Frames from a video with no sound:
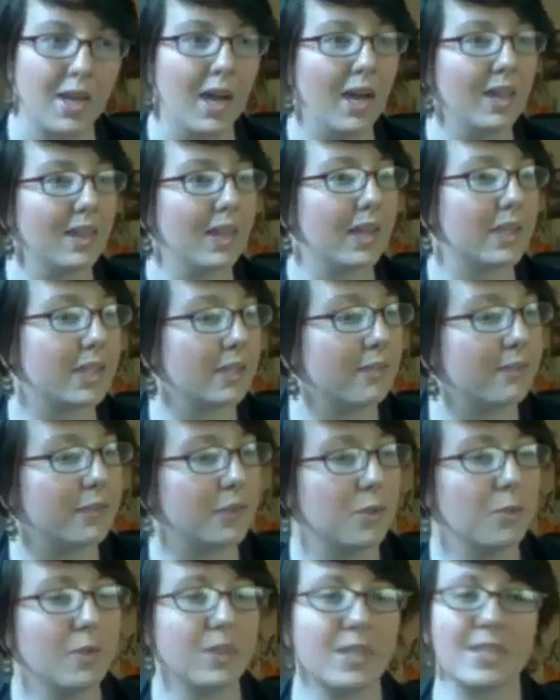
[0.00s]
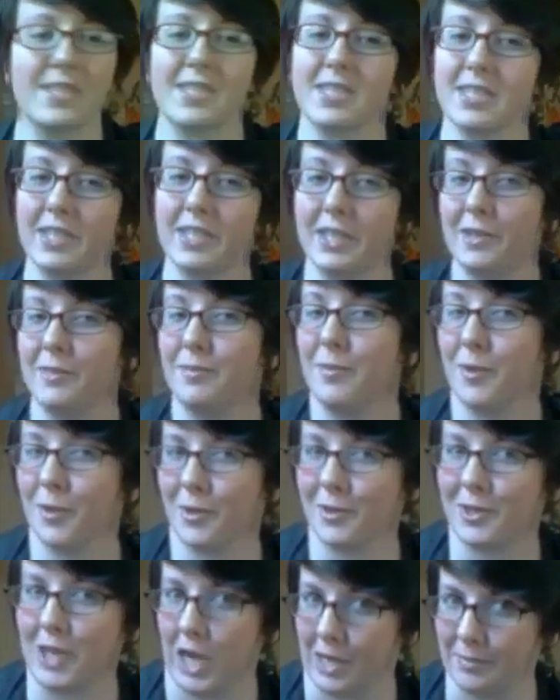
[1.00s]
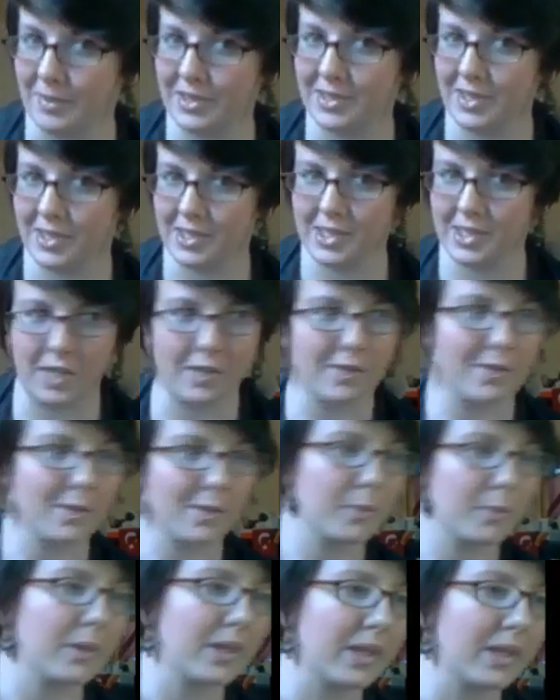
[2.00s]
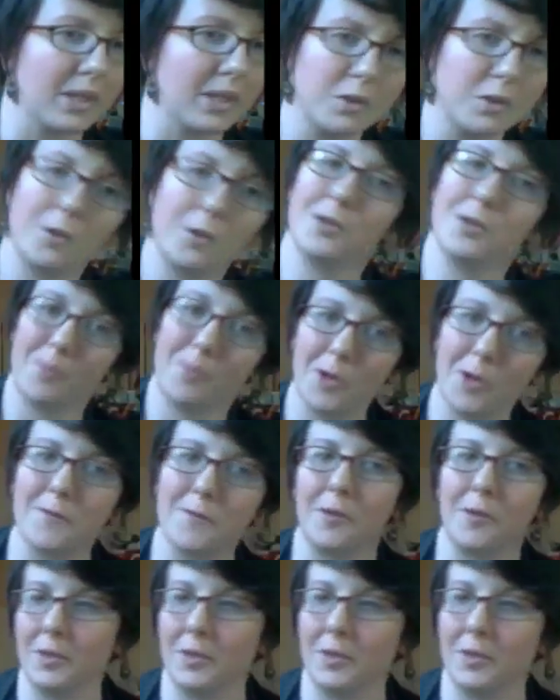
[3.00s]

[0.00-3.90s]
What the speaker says: Like, if you want to see more comics like Shadow of the Queen, go to Marvel.